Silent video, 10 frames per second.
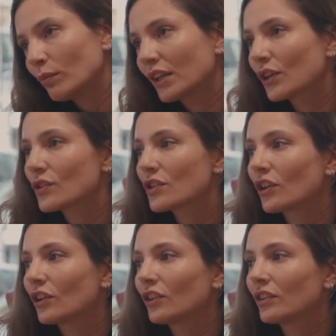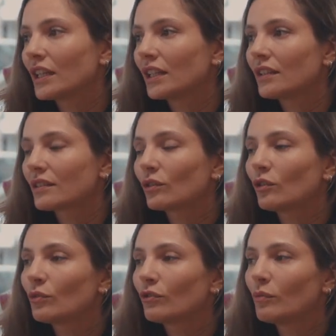because they saw
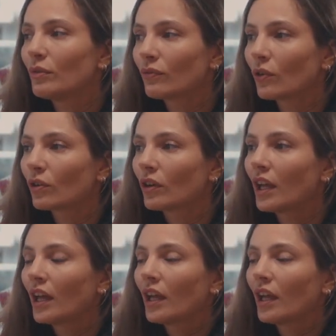the movie before